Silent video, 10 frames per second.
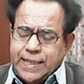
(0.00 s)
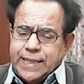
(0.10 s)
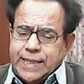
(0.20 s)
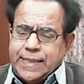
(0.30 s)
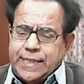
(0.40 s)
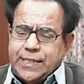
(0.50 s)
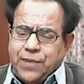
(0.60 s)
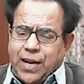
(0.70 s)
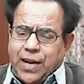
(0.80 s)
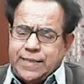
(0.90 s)
This
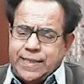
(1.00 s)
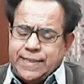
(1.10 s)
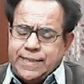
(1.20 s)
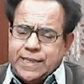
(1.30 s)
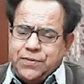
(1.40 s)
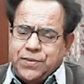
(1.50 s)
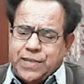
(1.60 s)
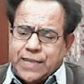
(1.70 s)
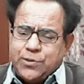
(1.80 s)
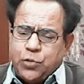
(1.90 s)
was the
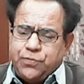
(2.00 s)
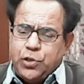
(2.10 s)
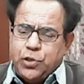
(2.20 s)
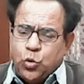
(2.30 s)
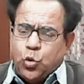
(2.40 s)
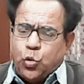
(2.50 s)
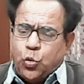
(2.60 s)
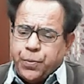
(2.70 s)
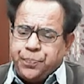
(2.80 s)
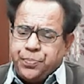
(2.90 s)
significance of no.
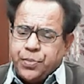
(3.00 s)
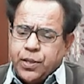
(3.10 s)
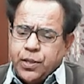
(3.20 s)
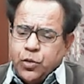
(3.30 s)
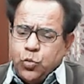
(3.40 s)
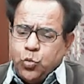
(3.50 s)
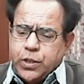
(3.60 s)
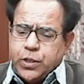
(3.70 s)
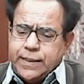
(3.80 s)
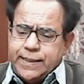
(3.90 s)

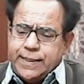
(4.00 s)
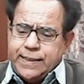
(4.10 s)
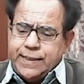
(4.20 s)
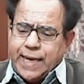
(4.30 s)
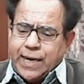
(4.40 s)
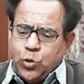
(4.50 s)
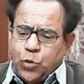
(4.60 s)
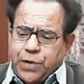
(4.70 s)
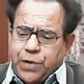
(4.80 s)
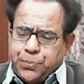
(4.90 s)
Okay, this is the end of
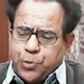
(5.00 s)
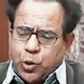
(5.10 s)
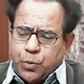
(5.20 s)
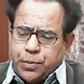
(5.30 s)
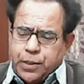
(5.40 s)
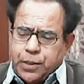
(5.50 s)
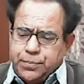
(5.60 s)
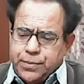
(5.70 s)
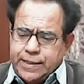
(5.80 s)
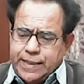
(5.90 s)
our problem.
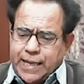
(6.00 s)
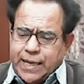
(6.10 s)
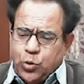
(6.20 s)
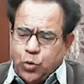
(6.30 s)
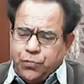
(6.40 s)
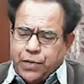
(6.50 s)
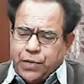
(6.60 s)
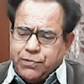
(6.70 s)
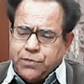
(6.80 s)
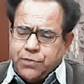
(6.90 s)
This is the end of our
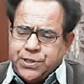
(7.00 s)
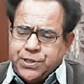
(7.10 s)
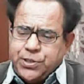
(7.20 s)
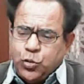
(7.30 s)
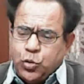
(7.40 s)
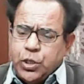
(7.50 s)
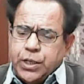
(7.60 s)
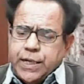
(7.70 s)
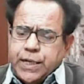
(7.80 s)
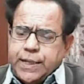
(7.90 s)
video.
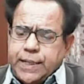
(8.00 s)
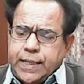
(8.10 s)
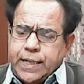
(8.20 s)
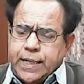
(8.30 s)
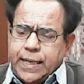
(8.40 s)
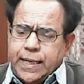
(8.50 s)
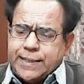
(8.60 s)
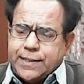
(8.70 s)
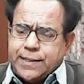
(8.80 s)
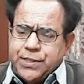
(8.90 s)
Till
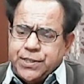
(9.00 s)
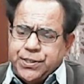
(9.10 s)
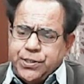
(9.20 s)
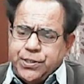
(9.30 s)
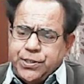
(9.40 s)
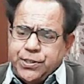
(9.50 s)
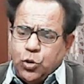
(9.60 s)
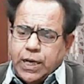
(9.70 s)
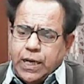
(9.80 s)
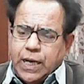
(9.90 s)
next video,
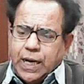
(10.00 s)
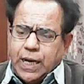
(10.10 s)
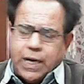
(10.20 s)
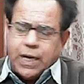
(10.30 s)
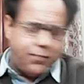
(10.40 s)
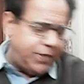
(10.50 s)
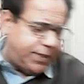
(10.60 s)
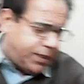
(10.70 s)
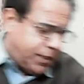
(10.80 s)
Allah Hafiz.